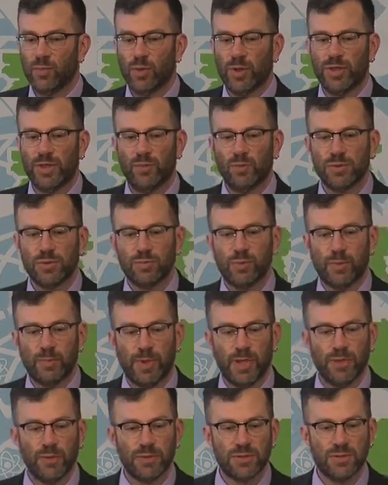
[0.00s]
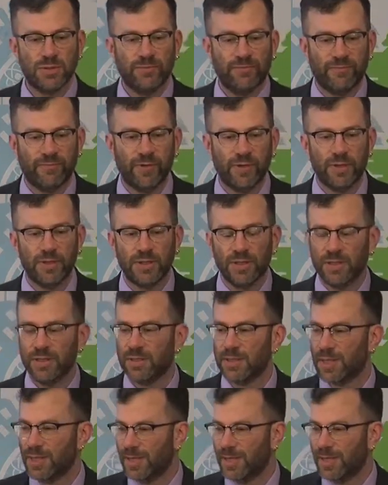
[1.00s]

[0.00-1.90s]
when it was proposed and funded.